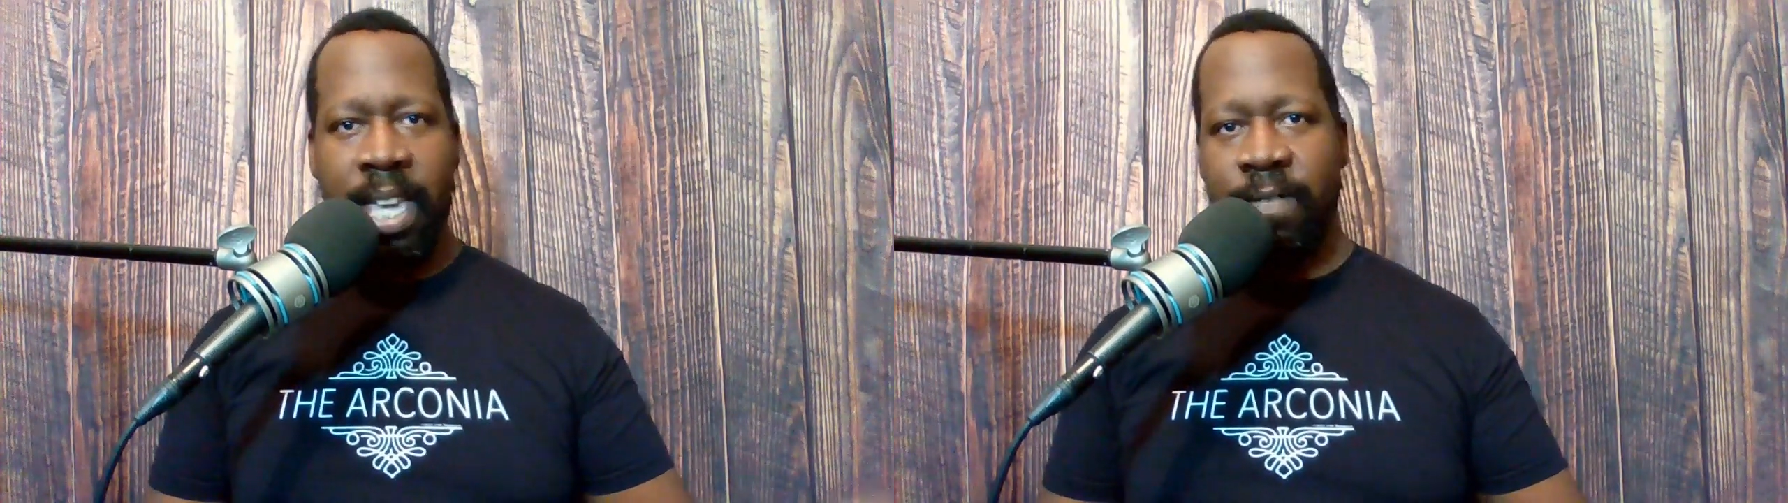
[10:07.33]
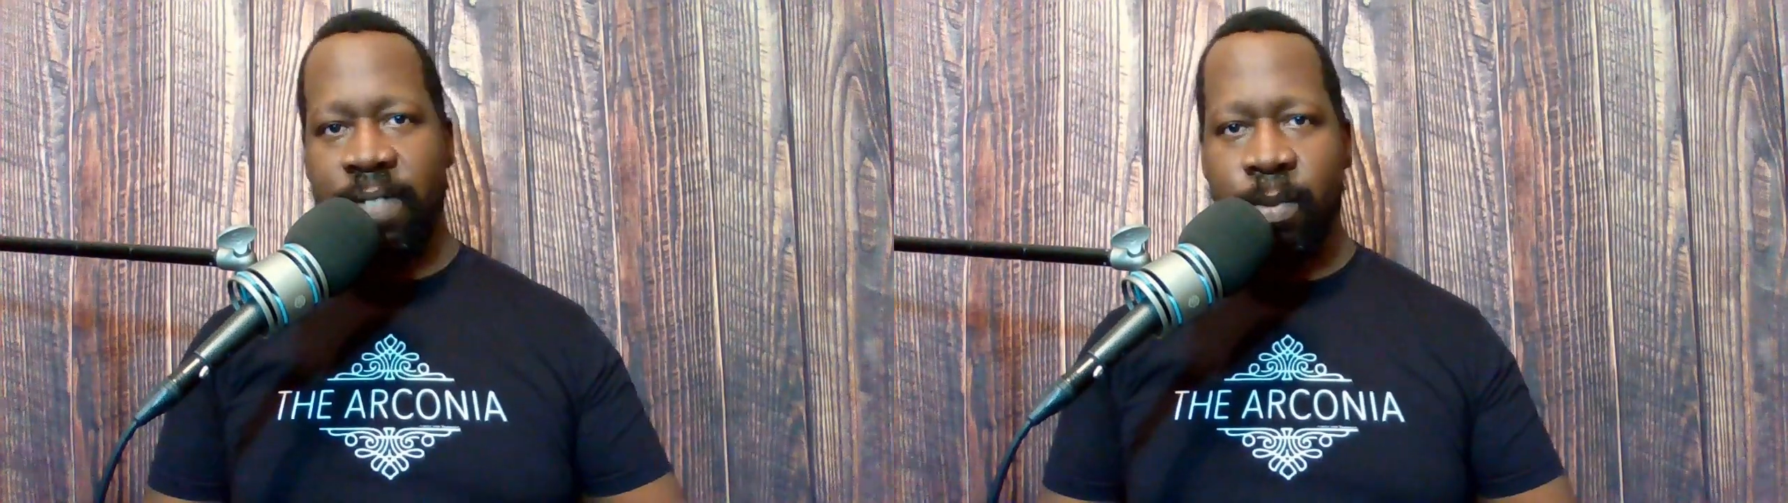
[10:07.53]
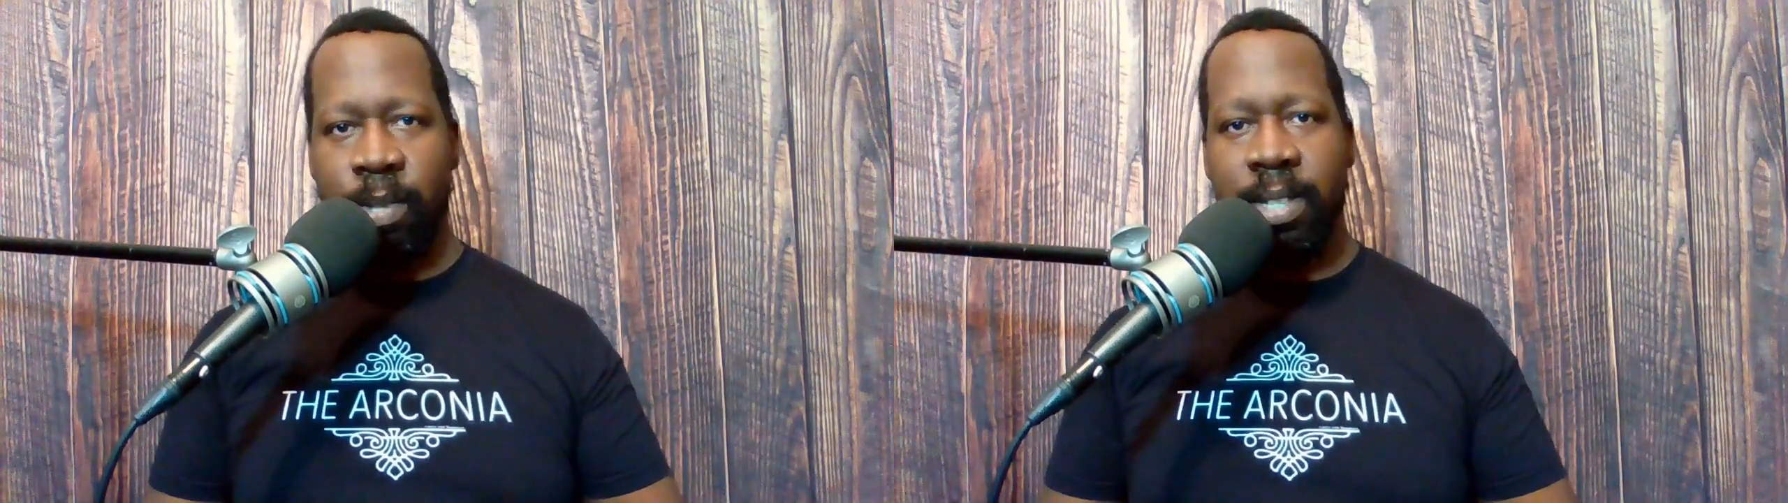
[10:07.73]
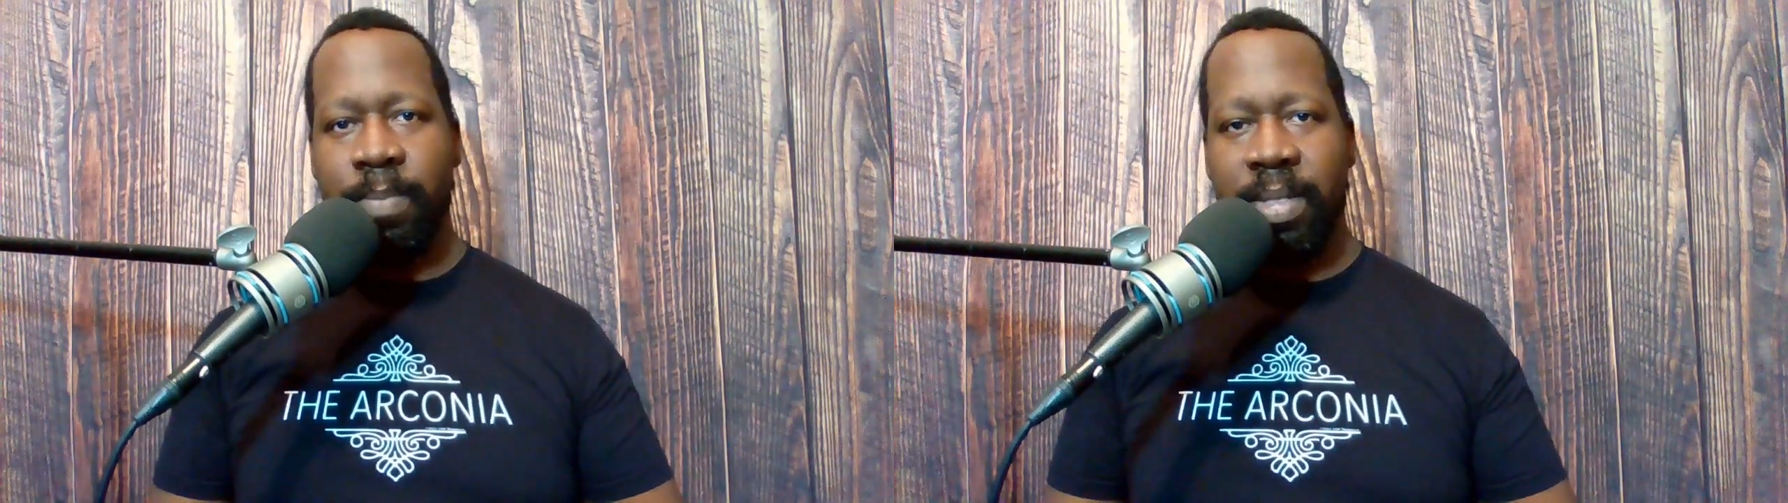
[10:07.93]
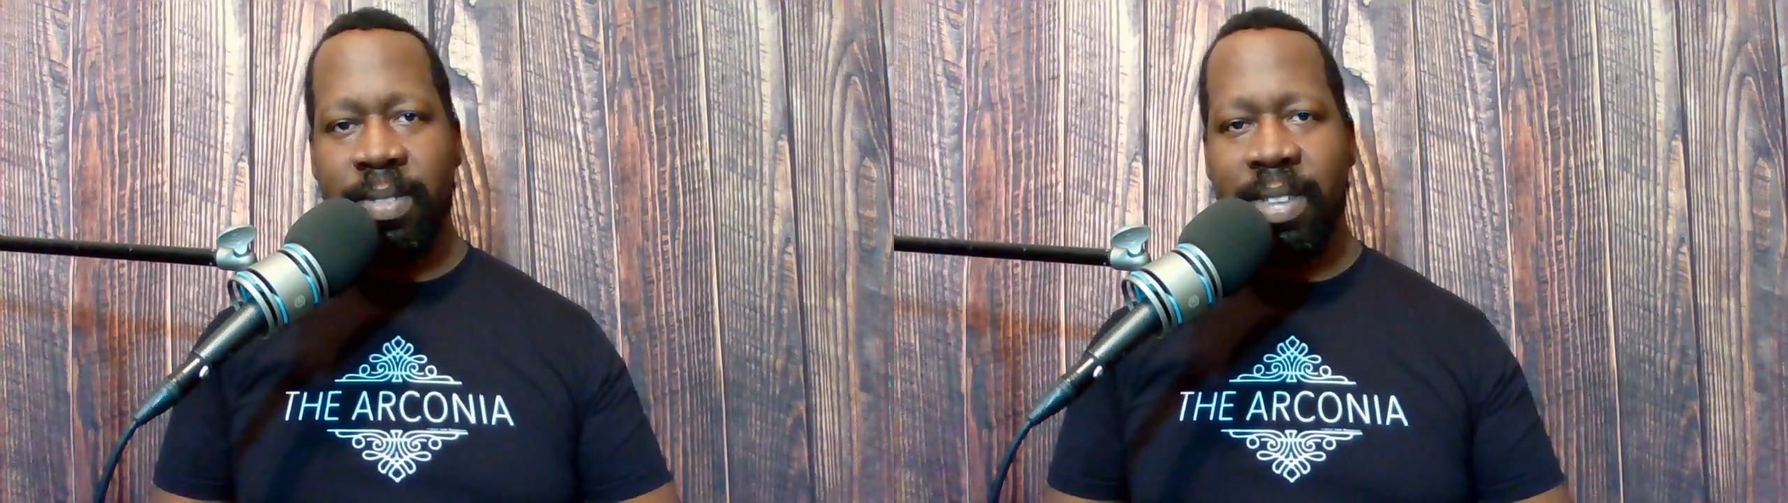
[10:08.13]
if there was
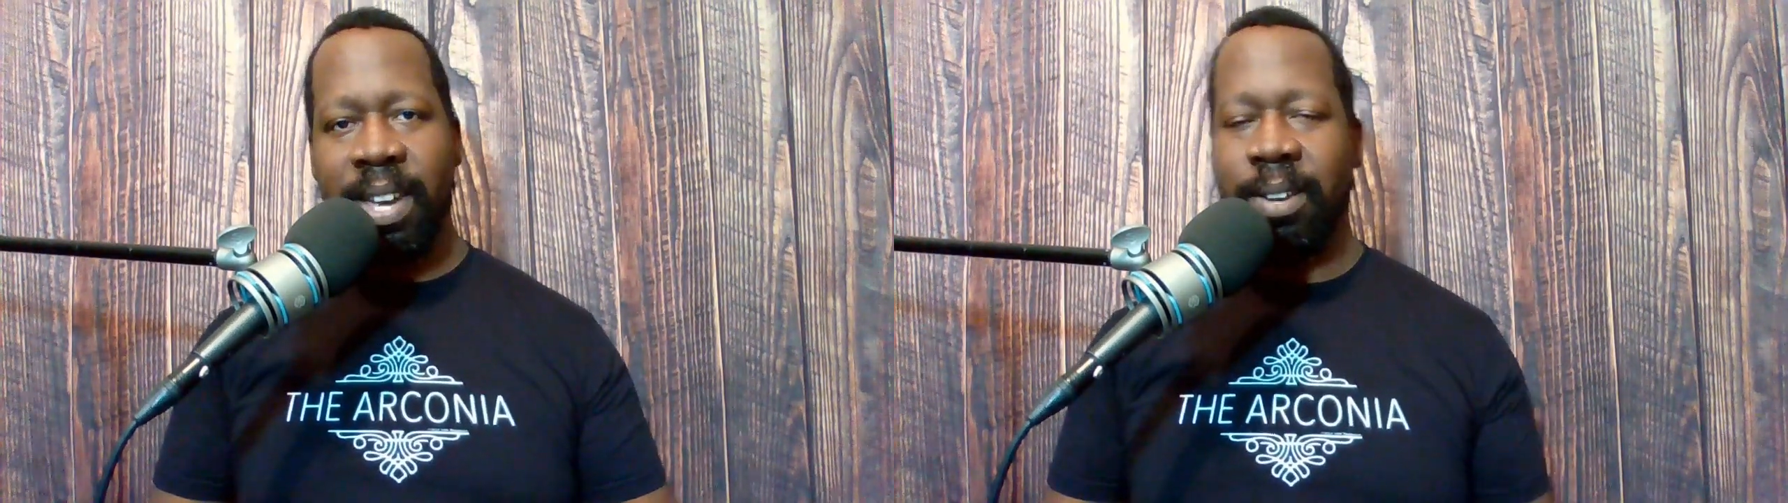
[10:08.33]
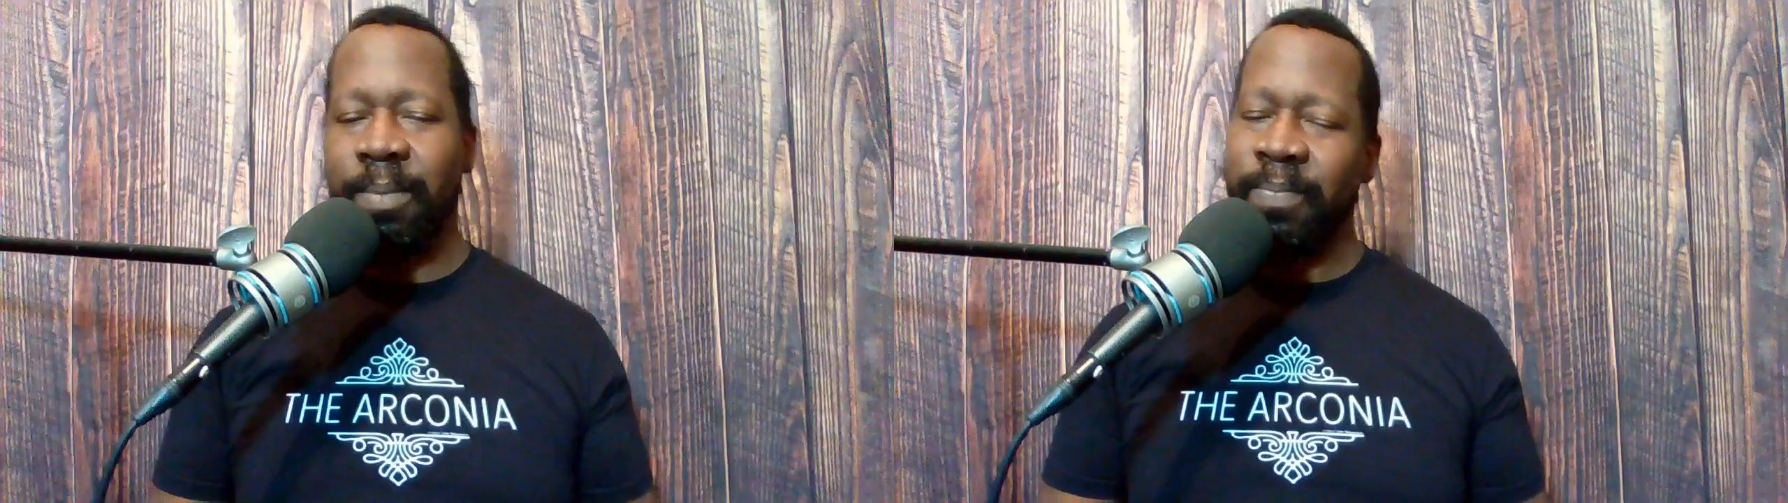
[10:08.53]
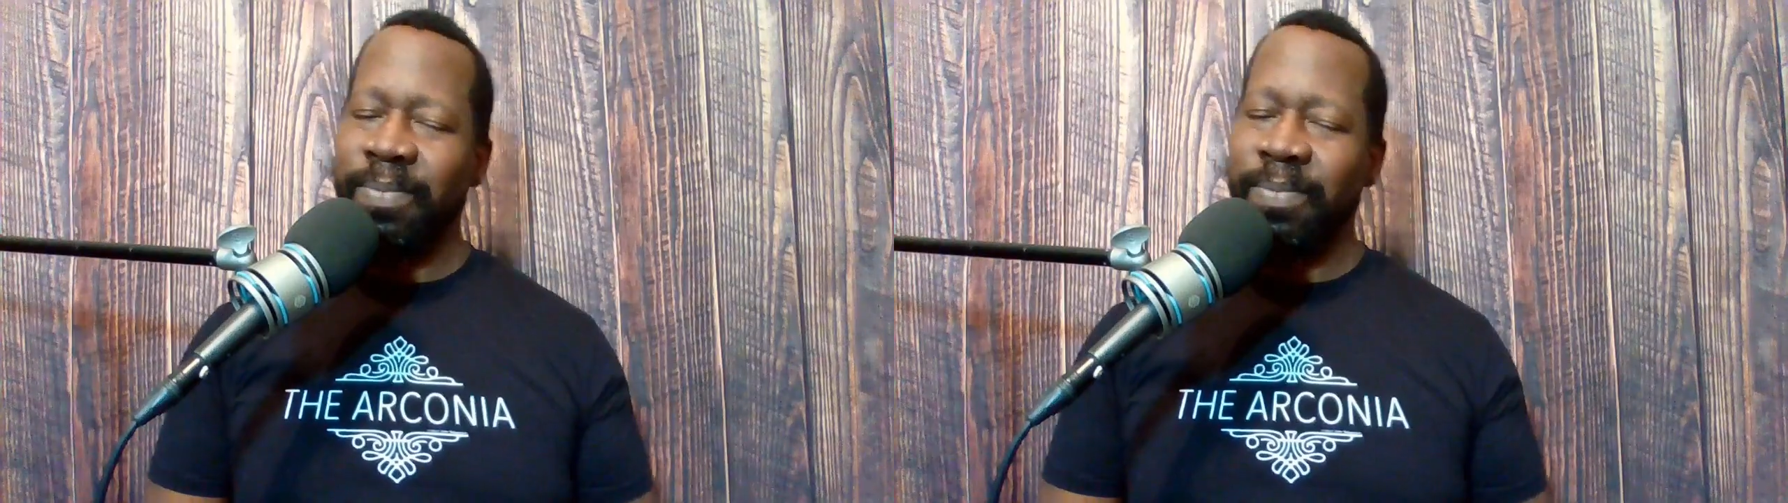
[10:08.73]
something there.